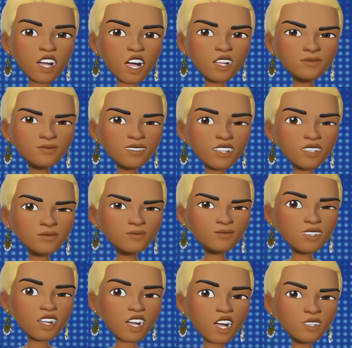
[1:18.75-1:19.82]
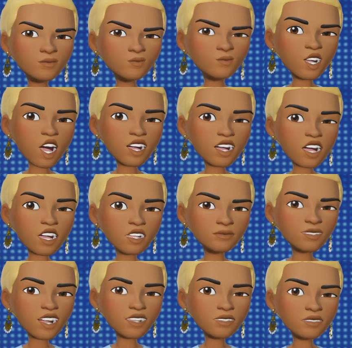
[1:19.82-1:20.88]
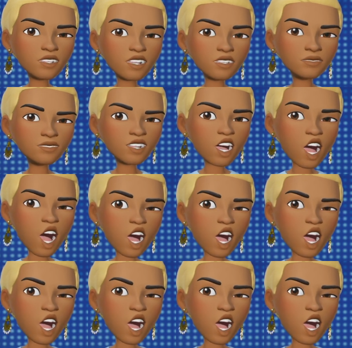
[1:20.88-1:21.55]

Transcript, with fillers: I really don't care what anybody thinks.